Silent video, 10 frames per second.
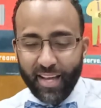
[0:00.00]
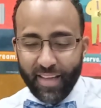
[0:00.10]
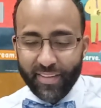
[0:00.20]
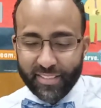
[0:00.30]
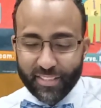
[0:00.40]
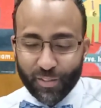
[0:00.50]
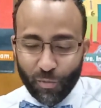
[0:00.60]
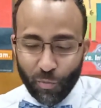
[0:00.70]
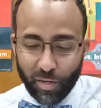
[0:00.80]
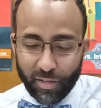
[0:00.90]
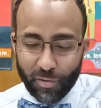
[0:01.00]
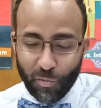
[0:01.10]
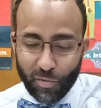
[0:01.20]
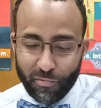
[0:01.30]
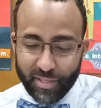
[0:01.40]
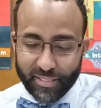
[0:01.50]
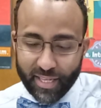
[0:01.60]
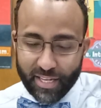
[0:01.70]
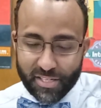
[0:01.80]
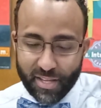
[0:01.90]
And this is a really cool
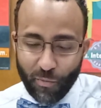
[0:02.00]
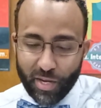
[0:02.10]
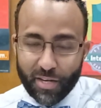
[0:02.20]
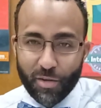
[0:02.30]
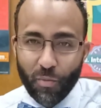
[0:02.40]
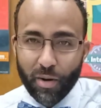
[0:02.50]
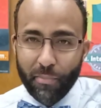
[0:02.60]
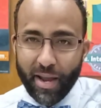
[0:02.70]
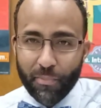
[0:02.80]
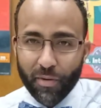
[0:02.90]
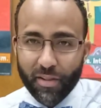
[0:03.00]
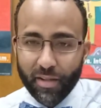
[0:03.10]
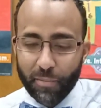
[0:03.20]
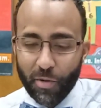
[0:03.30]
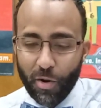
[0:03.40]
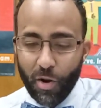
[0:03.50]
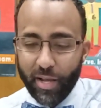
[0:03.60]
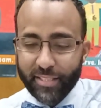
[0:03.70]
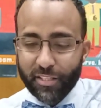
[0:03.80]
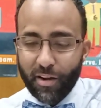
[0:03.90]
investigation that we can do with a paper clip.
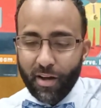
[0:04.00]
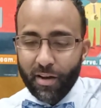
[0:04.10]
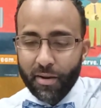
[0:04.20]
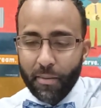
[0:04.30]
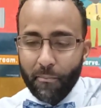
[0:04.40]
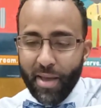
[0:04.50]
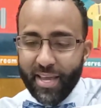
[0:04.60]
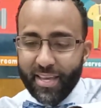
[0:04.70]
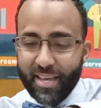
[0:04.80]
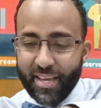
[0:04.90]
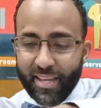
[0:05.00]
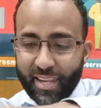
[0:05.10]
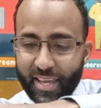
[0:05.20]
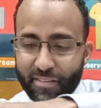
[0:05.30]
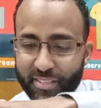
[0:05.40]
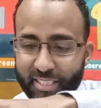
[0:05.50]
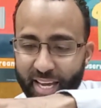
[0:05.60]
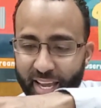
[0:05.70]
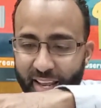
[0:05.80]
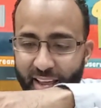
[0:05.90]
It's called Making It
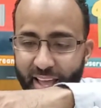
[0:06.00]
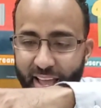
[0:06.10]
Levitate.